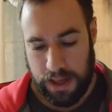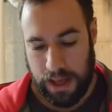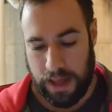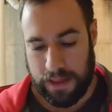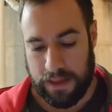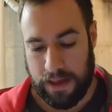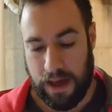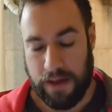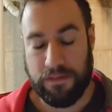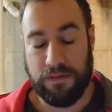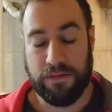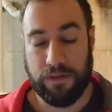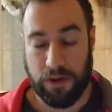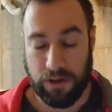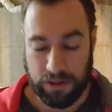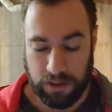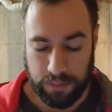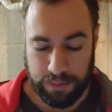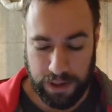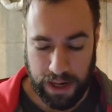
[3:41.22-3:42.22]
And then for
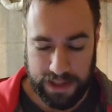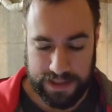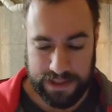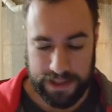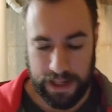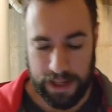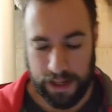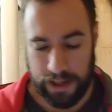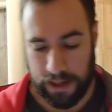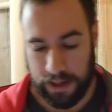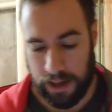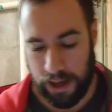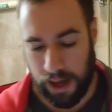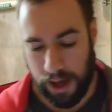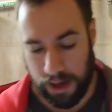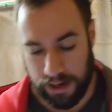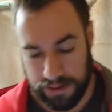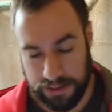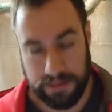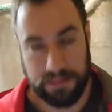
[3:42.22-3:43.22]
vertical pressing,
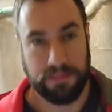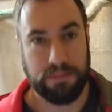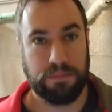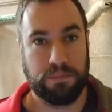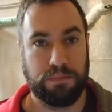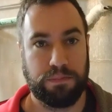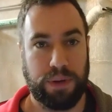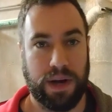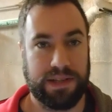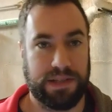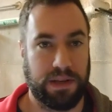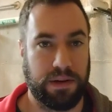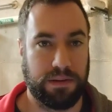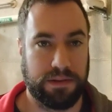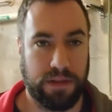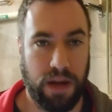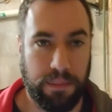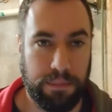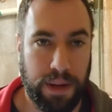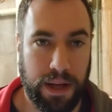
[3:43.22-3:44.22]
pressing
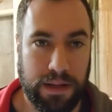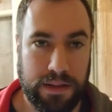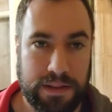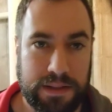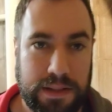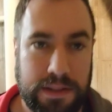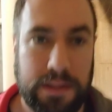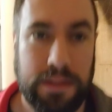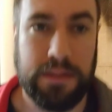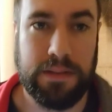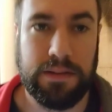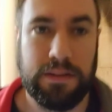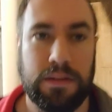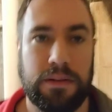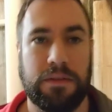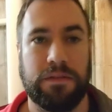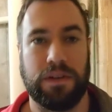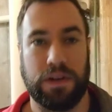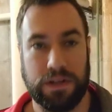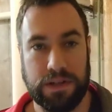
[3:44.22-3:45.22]
with dumbbells
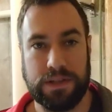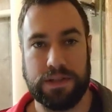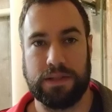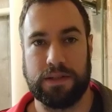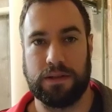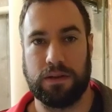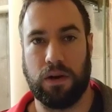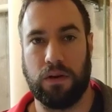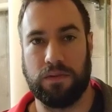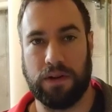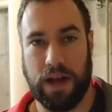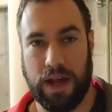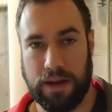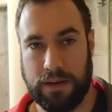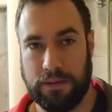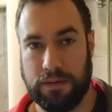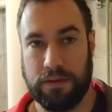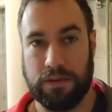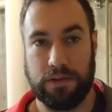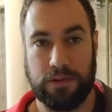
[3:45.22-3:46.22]
first,
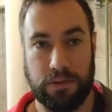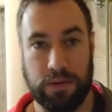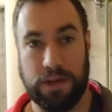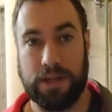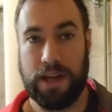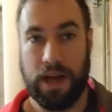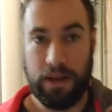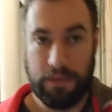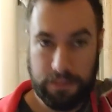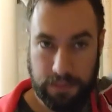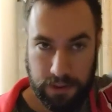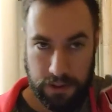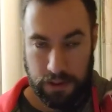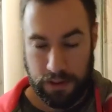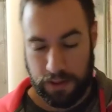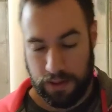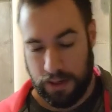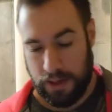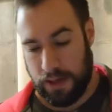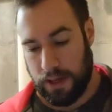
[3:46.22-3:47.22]
overhead, 2 at a
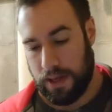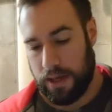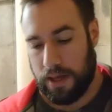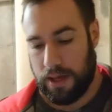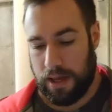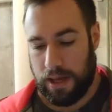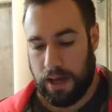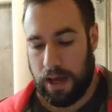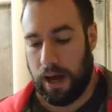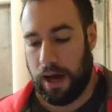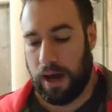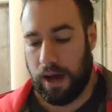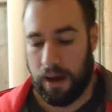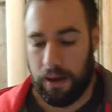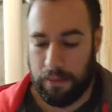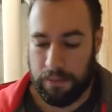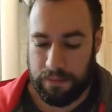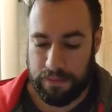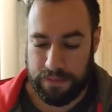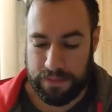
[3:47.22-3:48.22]

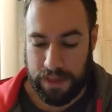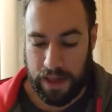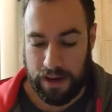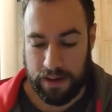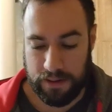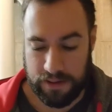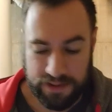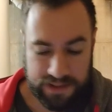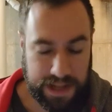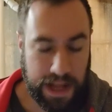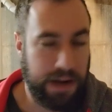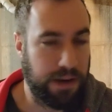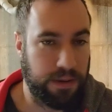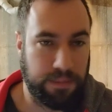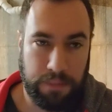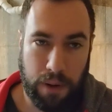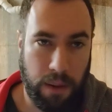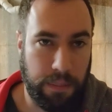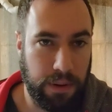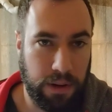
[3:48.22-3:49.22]
time. Then the
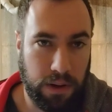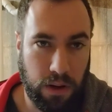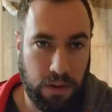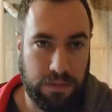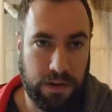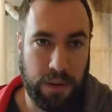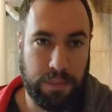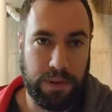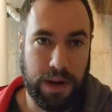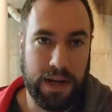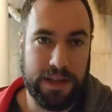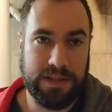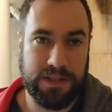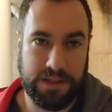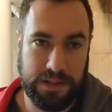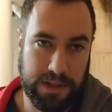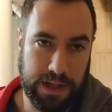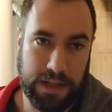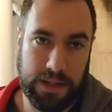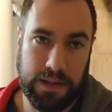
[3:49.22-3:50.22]
standard barbell overhead press,
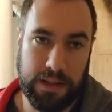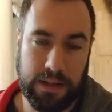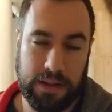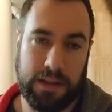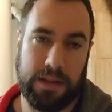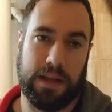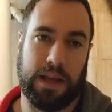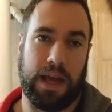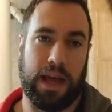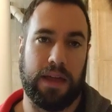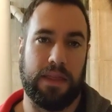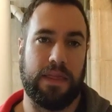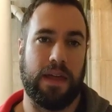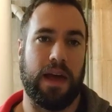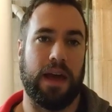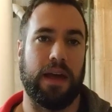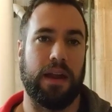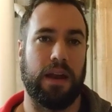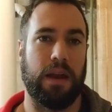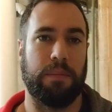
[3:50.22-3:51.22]
strict, and
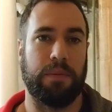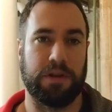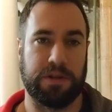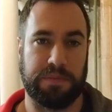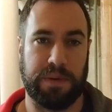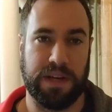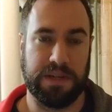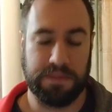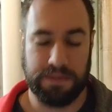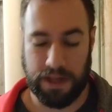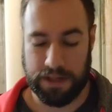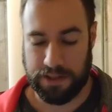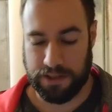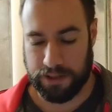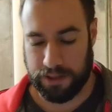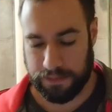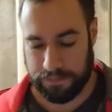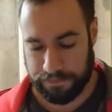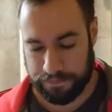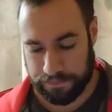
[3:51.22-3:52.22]
then a push press
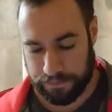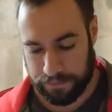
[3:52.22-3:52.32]
potentially.